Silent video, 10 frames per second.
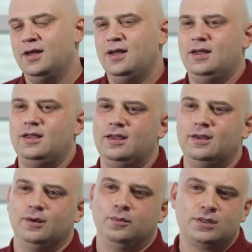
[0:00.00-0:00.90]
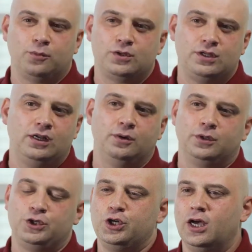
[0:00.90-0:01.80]
then transfer to
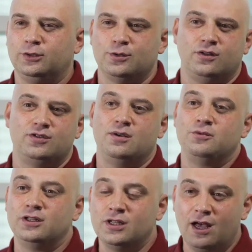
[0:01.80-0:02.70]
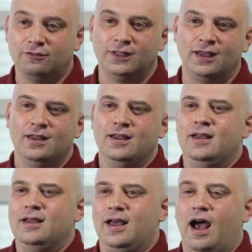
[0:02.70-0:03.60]
technology so that it would be in
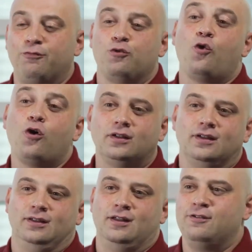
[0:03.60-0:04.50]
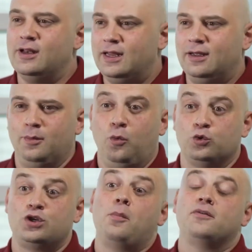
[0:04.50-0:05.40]
good order. We launched the
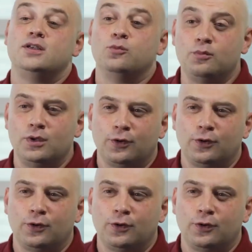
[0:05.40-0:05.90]
platform quite